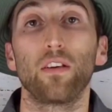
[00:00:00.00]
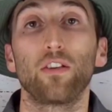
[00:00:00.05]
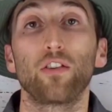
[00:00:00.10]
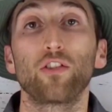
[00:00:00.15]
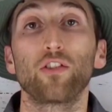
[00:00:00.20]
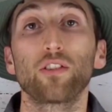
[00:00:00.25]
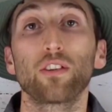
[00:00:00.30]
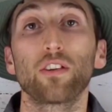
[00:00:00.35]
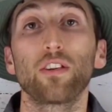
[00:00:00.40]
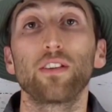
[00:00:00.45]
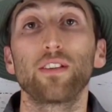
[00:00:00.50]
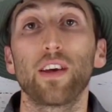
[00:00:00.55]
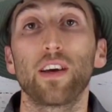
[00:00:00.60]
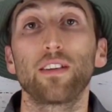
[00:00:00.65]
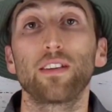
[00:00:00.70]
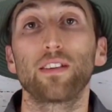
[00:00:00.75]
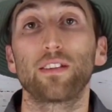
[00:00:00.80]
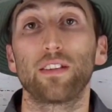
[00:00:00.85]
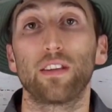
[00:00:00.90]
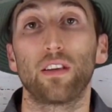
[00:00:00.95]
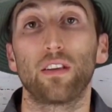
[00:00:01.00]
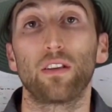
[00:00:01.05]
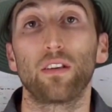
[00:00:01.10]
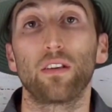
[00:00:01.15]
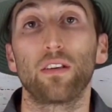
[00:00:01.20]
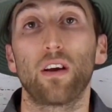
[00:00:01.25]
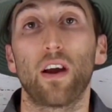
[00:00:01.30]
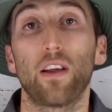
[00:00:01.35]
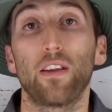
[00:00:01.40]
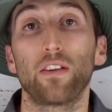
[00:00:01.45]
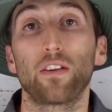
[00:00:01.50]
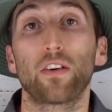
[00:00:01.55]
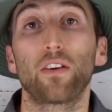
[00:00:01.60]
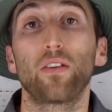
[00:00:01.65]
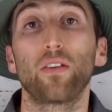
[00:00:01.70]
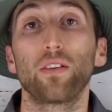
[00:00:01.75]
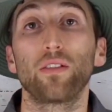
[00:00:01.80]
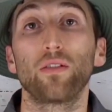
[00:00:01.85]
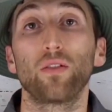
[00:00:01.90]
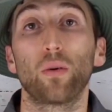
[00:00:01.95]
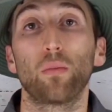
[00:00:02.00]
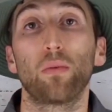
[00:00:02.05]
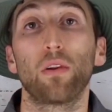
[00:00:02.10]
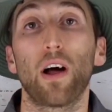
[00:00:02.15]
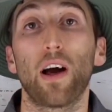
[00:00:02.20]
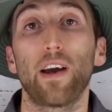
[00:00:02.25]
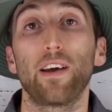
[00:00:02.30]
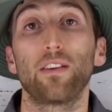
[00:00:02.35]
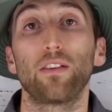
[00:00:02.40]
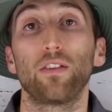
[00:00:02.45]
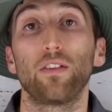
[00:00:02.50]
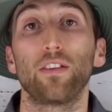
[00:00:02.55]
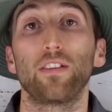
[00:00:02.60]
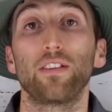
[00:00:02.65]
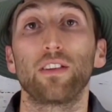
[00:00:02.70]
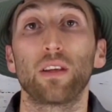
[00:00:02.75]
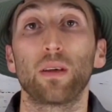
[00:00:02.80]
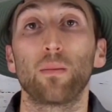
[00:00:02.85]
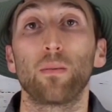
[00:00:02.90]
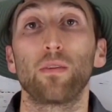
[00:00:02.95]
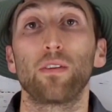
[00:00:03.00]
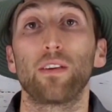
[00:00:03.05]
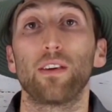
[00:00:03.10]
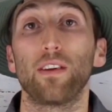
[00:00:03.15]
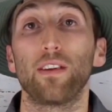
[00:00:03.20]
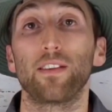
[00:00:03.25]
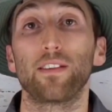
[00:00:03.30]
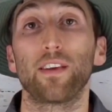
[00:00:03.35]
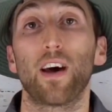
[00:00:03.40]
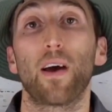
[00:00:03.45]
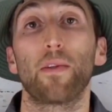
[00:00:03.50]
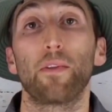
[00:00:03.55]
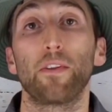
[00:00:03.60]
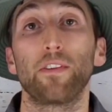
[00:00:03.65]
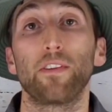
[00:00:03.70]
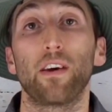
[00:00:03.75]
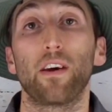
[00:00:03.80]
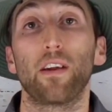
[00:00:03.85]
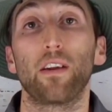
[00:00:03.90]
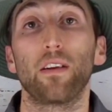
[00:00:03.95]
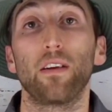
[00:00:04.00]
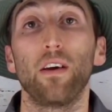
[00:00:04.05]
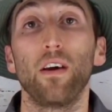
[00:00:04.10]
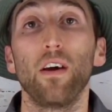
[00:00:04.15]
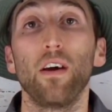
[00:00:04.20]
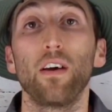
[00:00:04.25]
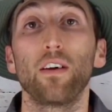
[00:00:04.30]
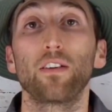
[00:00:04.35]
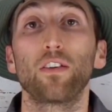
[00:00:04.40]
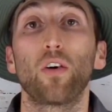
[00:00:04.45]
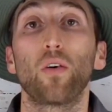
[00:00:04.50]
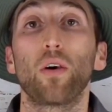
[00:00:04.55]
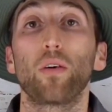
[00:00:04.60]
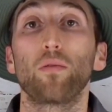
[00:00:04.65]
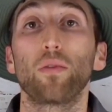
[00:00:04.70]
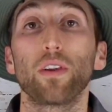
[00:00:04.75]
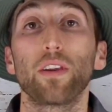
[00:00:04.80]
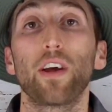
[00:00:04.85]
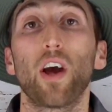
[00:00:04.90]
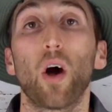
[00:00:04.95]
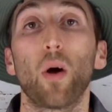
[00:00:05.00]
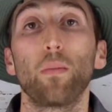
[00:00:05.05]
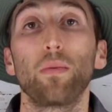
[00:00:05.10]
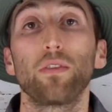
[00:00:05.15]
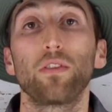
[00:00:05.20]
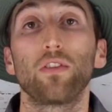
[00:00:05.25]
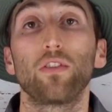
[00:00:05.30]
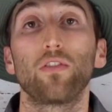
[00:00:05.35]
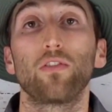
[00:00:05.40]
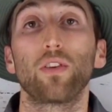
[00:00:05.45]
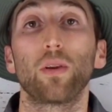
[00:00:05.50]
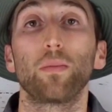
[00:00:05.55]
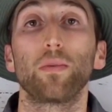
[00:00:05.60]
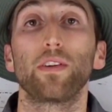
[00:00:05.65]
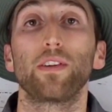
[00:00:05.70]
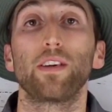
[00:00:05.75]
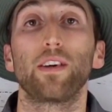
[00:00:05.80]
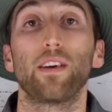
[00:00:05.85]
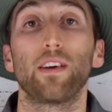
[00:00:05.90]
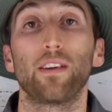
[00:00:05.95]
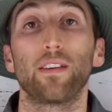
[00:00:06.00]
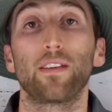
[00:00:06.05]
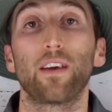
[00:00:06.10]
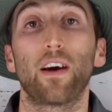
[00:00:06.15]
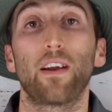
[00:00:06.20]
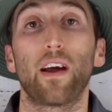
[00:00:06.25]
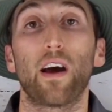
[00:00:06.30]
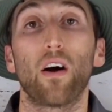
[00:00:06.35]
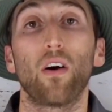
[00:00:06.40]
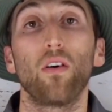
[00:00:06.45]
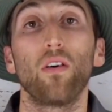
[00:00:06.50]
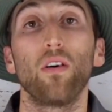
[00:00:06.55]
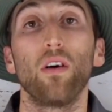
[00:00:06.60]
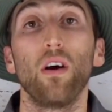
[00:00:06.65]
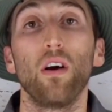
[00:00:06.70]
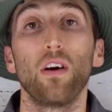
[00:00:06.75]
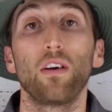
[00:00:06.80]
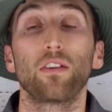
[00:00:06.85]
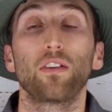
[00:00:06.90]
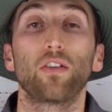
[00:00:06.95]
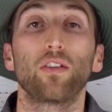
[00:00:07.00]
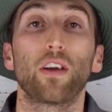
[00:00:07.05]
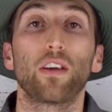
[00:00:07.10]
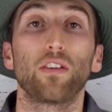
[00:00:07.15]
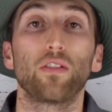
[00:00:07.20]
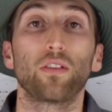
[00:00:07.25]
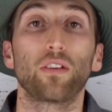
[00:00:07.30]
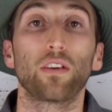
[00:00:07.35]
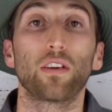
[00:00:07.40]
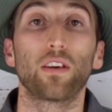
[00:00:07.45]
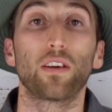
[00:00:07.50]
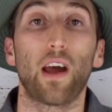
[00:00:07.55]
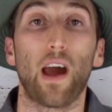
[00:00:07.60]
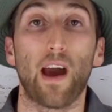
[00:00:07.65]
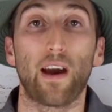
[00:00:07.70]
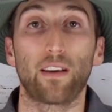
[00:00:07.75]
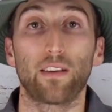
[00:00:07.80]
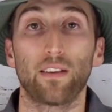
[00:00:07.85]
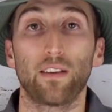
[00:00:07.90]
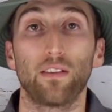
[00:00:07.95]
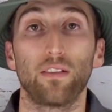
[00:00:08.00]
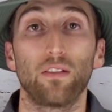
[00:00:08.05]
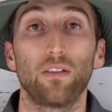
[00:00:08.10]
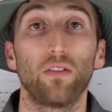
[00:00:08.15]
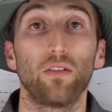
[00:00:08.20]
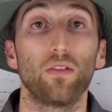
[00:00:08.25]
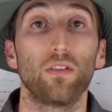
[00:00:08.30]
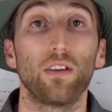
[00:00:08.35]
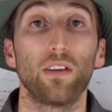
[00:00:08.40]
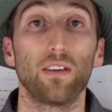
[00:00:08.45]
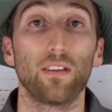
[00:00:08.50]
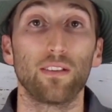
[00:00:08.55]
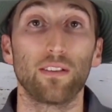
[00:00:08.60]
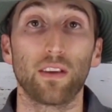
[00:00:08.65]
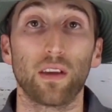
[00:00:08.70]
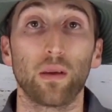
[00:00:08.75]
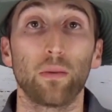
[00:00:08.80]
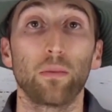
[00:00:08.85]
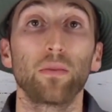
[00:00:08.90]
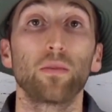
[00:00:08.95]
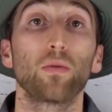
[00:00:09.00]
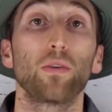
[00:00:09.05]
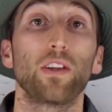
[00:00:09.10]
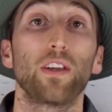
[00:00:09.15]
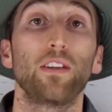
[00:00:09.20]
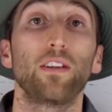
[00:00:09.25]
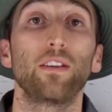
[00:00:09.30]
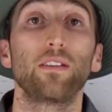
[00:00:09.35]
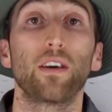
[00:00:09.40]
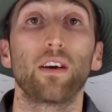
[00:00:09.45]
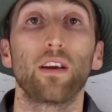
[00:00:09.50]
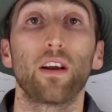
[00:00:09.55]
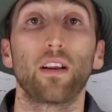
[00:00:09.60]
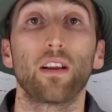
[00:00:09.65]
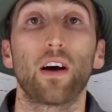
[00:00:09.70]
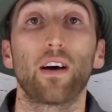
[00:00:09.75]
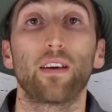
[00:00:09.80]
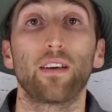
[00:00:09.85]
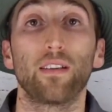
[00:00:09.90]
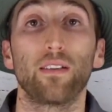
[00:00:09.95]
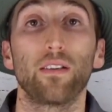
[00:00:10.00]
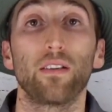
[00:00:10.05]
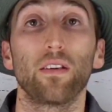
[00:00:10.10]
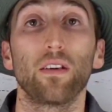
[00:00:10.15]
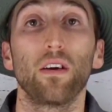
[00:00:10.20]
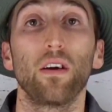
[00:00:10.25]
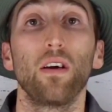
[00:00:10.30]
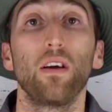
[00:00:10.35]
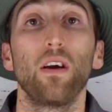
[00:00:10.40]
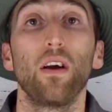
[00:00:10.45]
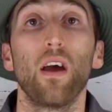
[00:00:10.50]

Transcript: you're just going to take the sealer and you're going to apply it to the seams inside the tent. So it really helps to flip the tent inside out so that you can get access to the seams within the tent a lot easier.